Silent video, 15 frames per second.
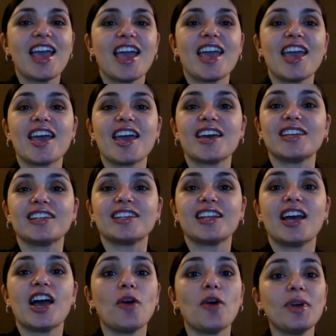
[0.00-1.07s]
And
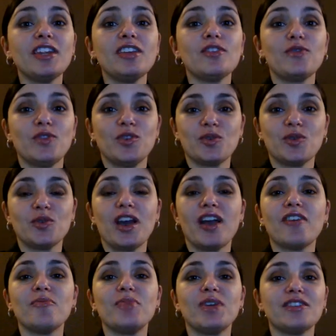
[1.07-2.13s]
how many of you
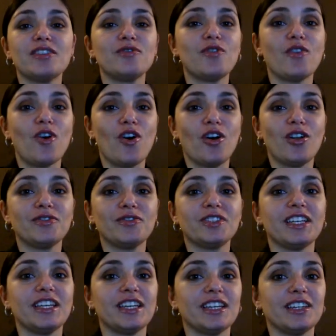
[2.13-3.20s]
have been involved
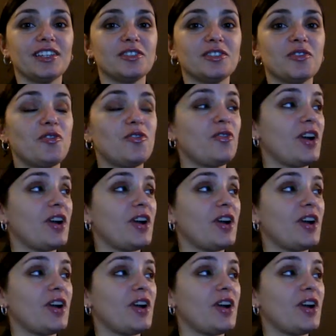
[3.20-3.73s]
in